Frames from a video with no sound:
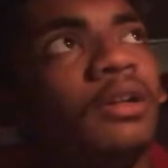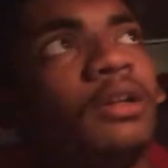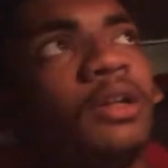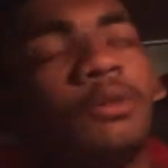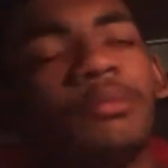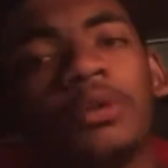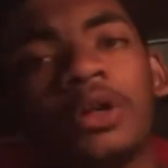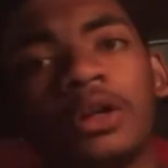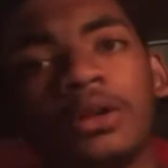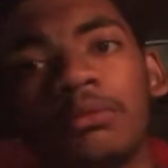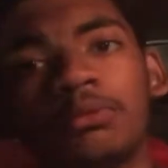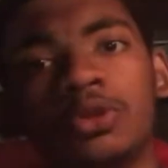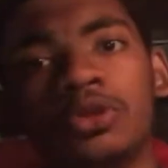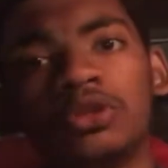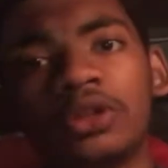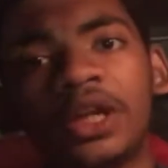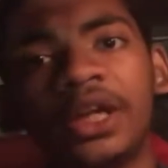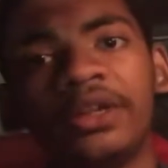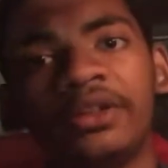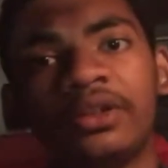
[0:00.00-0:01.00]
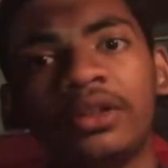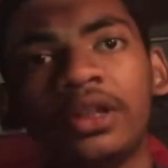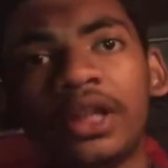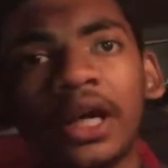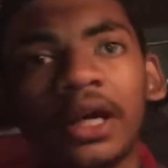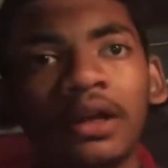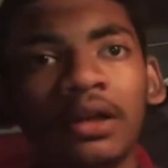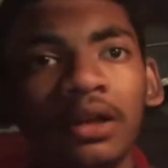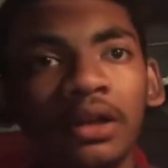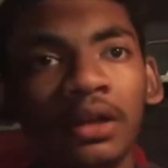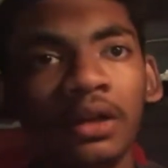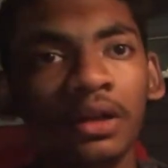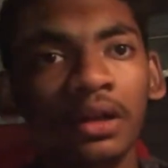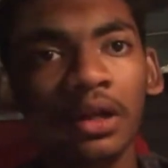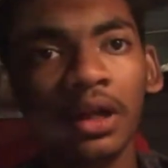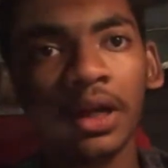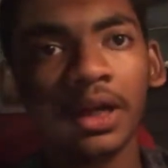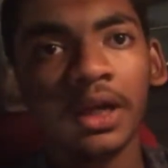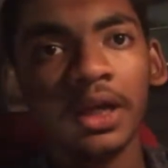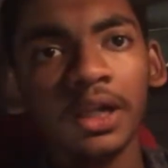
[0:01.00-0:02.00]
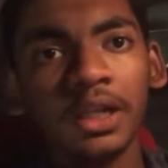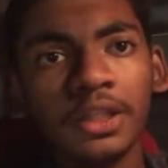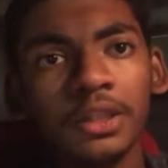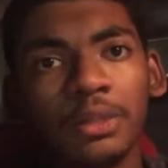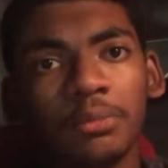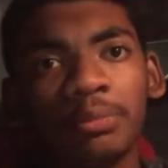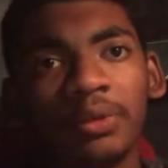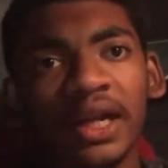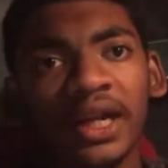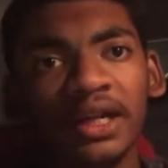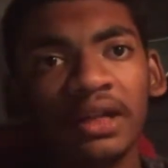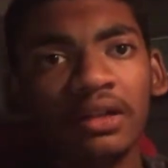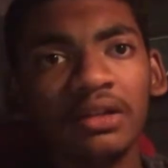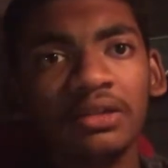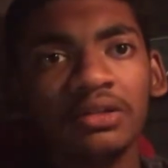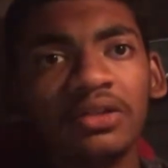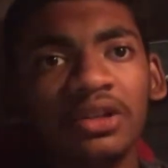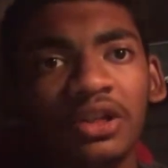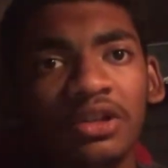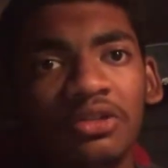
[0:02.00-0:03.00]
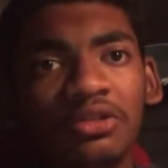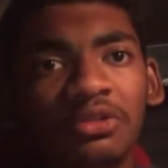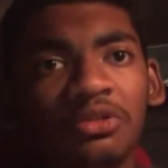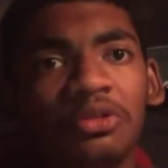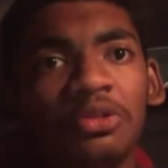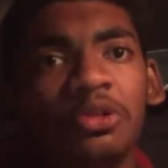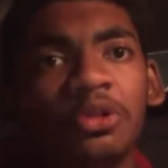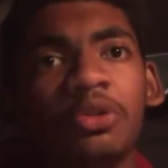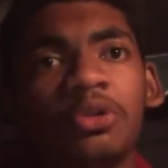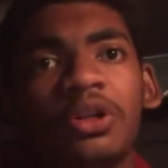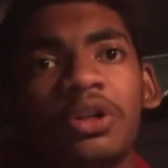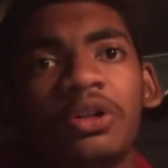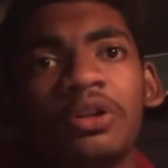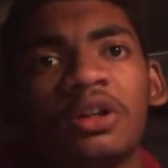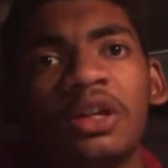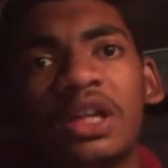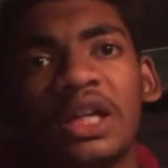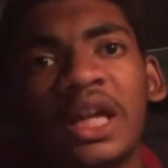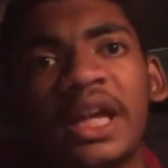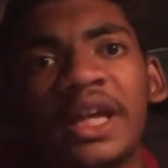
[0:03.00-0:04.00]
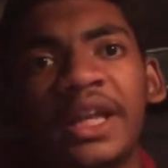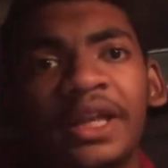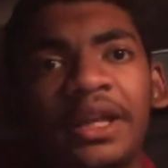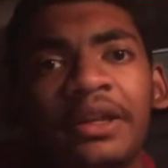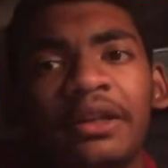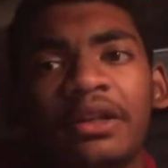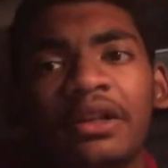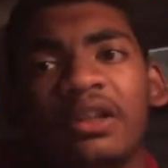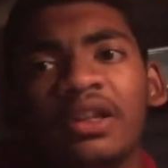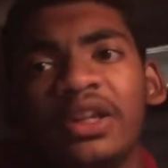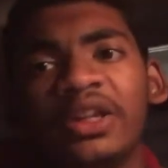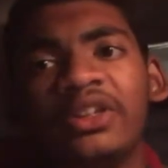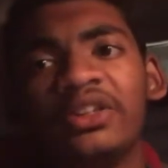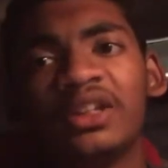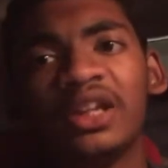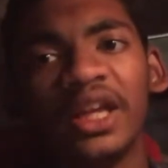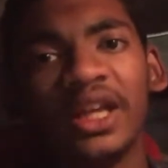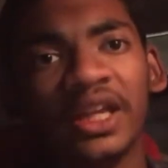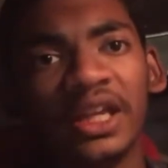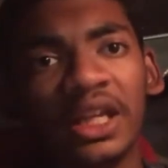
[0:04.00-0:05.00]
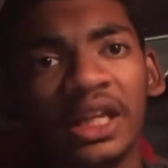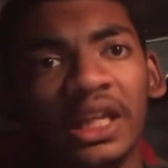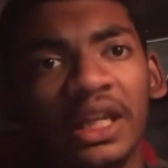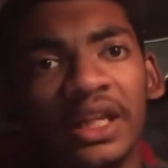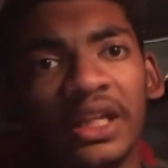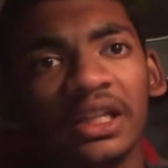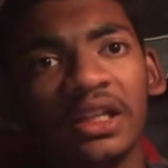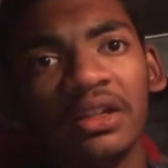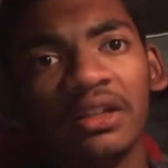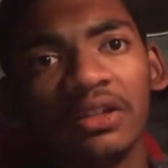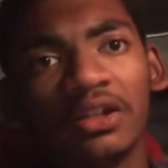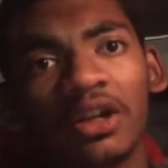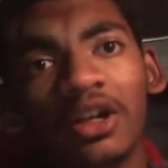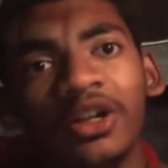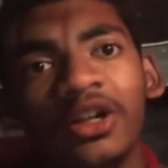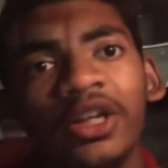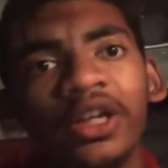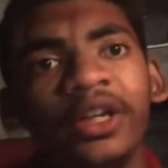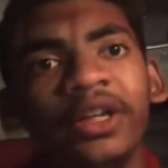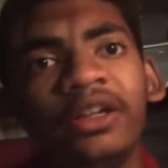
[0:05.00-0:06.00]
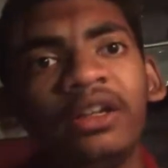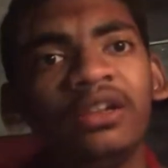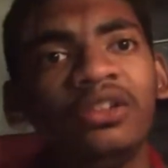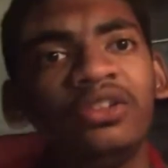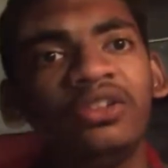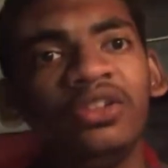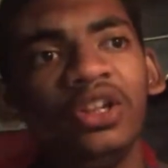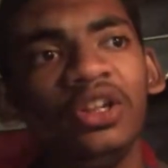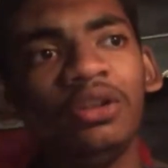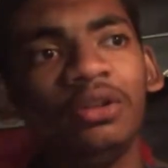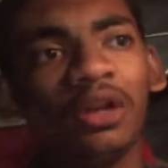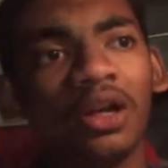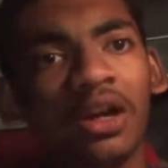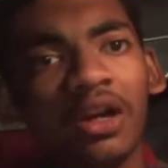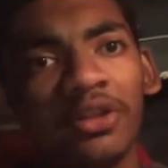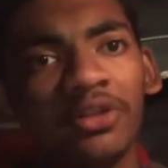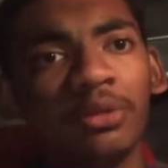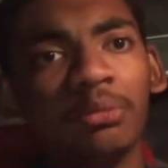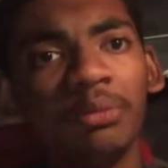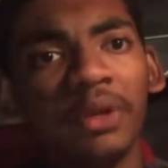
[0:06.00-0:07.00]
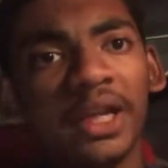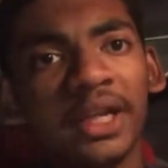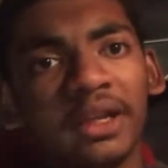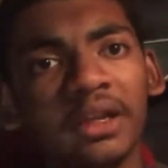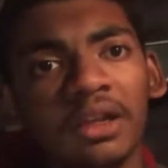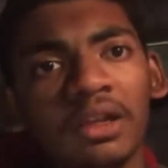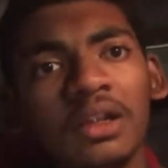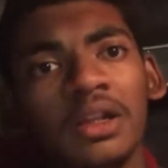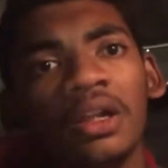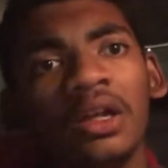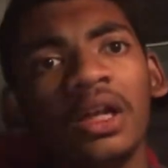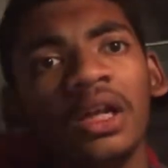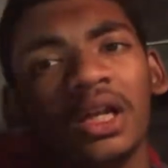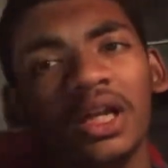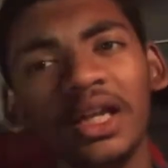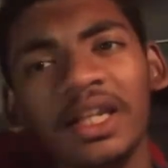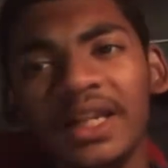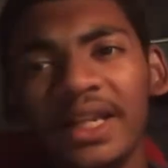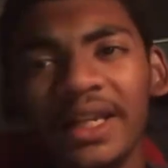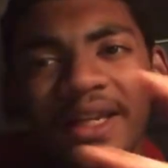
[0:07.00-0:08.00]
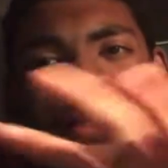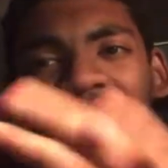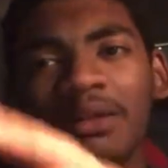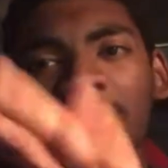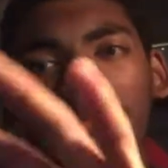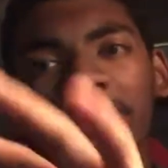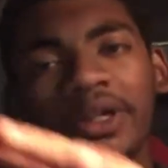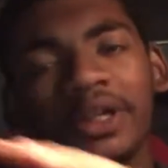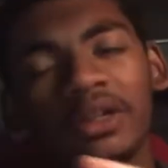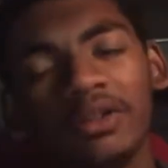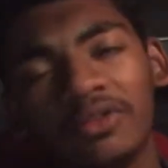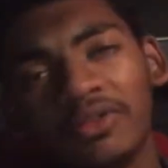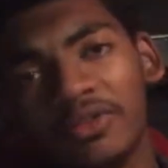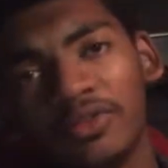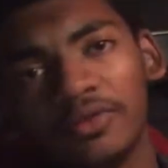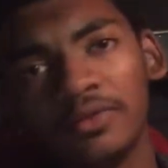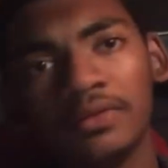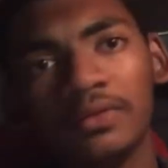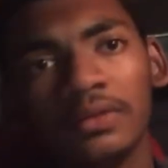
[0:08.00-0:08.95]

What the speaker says: Let me on both lights. Yeah. And the back seats, you can lie. It's like a Lincoln Continental seat on the back. A little bit of